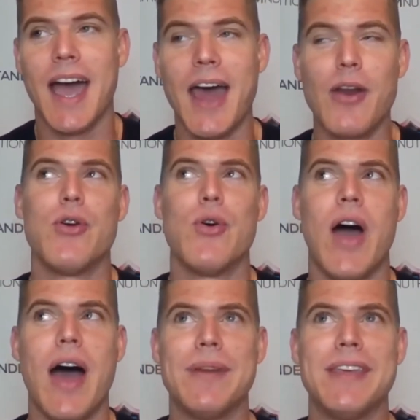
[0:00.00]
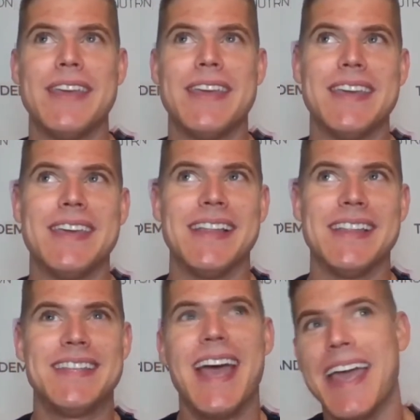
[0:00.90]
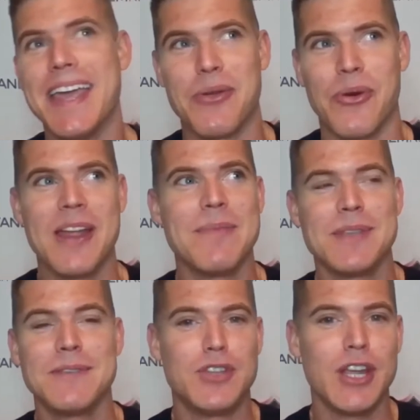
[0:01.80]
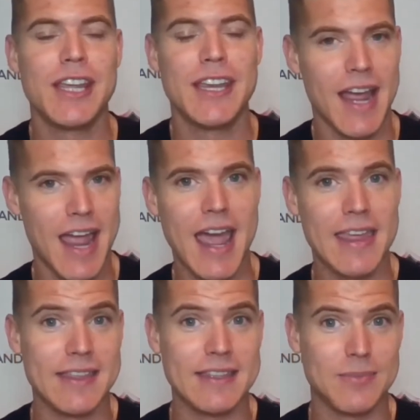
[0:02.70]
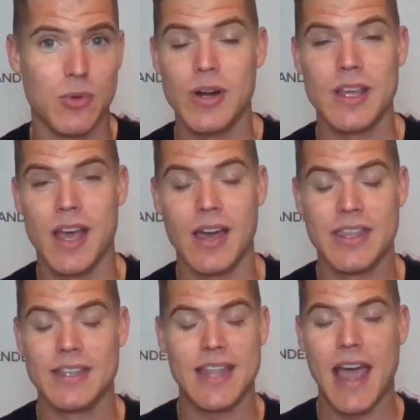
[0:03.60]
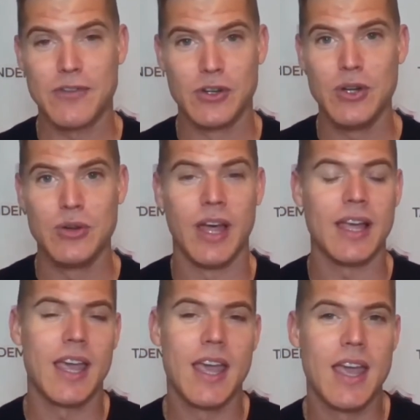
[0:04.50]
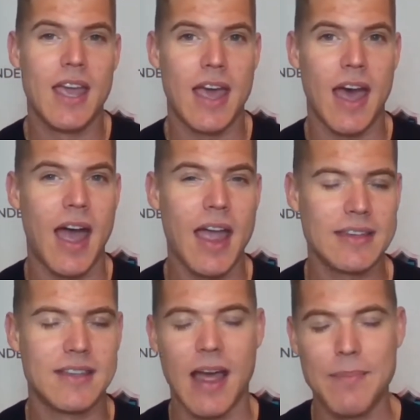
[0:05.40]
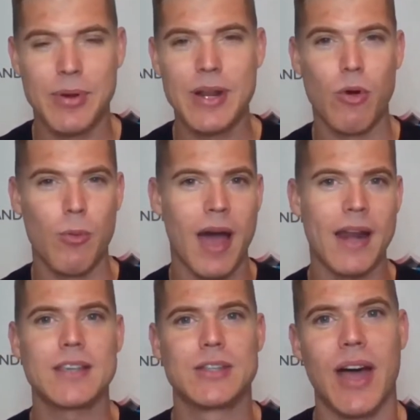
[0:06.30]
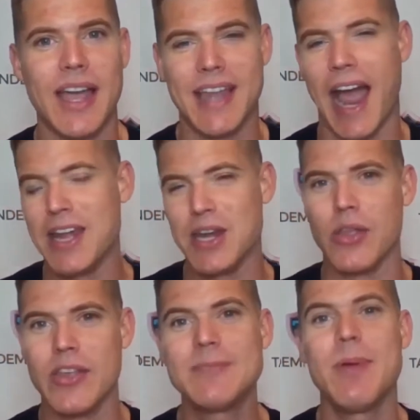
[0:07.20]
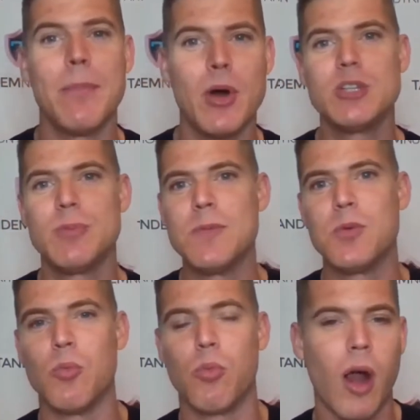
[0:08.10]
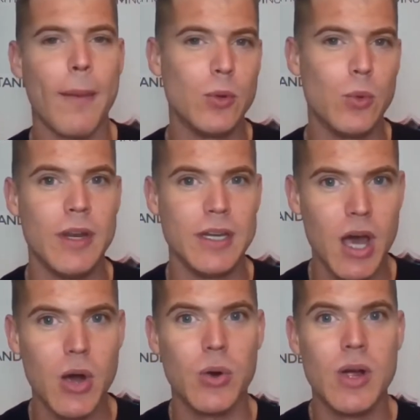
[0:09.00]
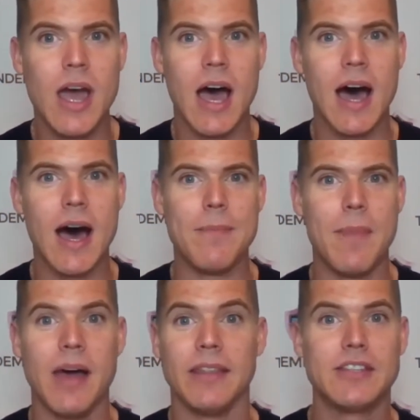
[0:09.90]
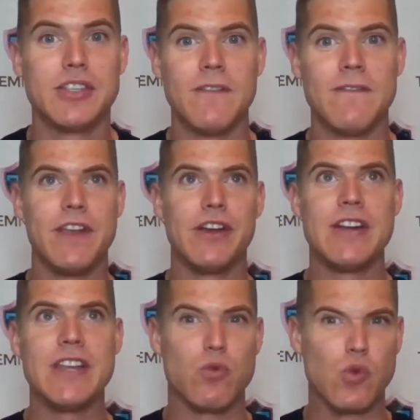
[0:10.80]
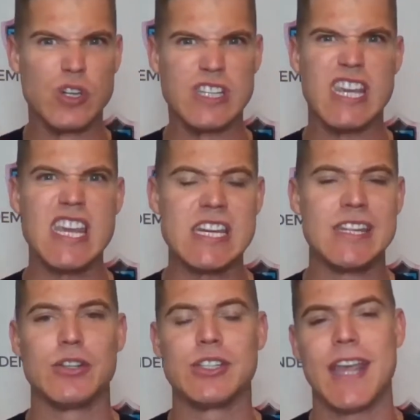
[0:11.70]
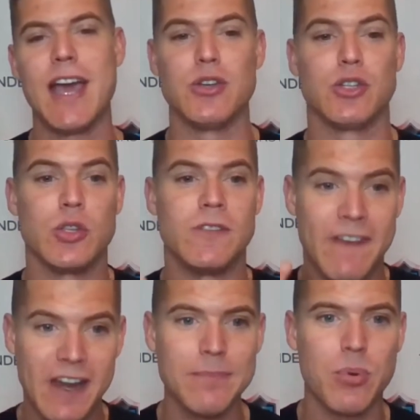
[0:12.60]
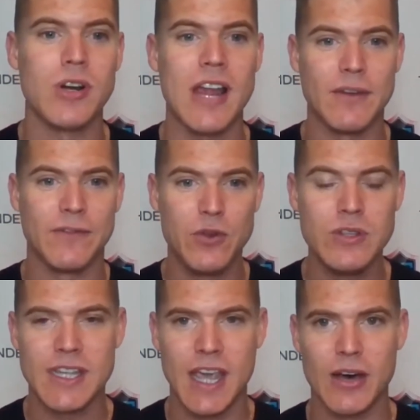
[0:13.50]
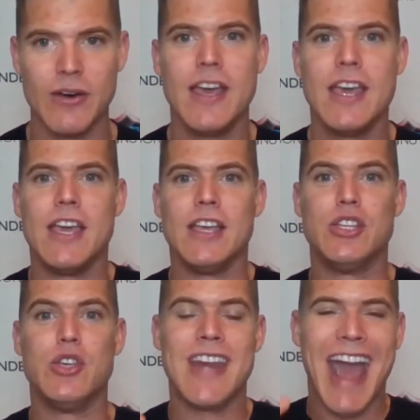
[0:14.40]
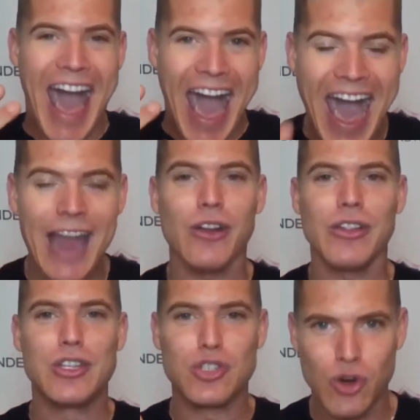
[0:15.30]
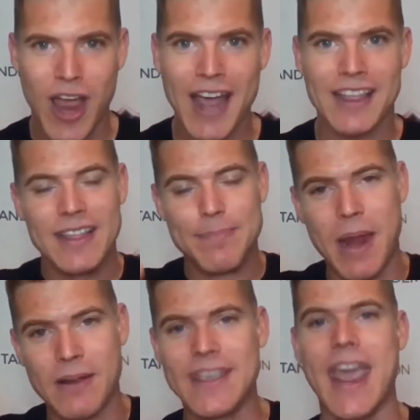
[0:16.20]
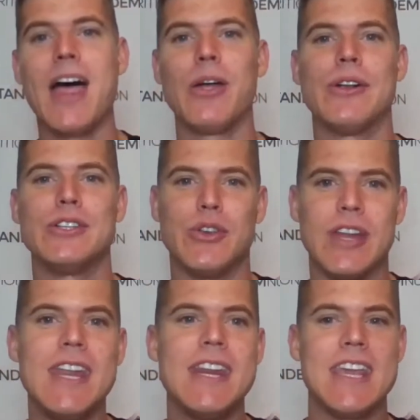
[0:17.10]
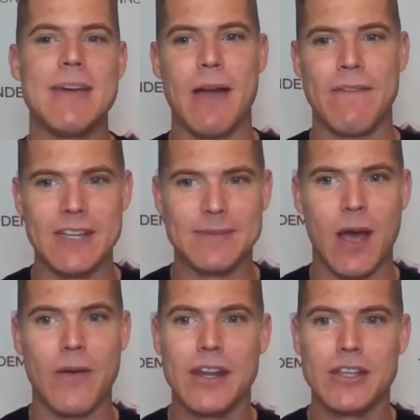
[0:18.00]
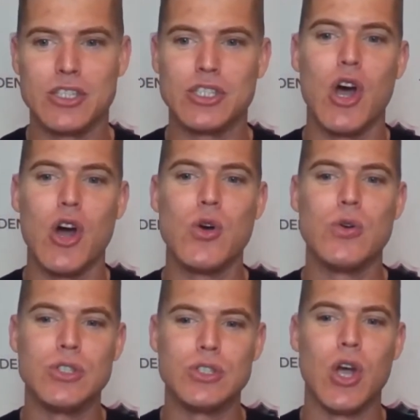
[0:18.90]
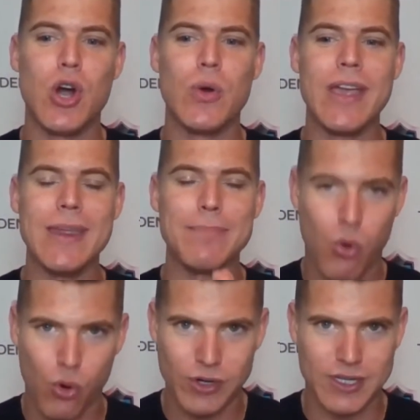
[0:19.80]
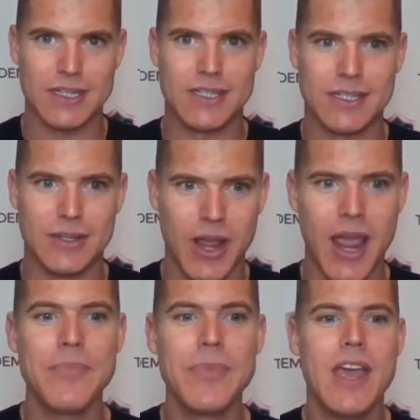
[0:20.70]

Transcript: I don't know how many, let's say, grams of chicken I had this morning, this afternoon. Like, I'm pretty robotic, so I know this, but most people probably wouldn't know unless they're very routine in their schedule. So it's very important to have a food scale so you can accurately track the amount of calories you're eating in MyFitnessPal. That is so, so important. Okay.